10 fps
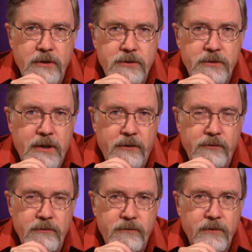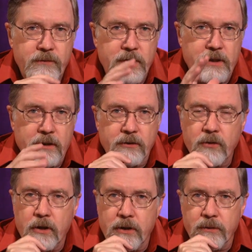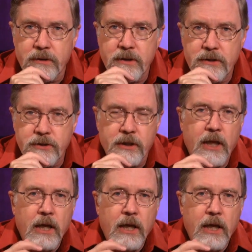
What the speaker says: in 2015 that caught our attention.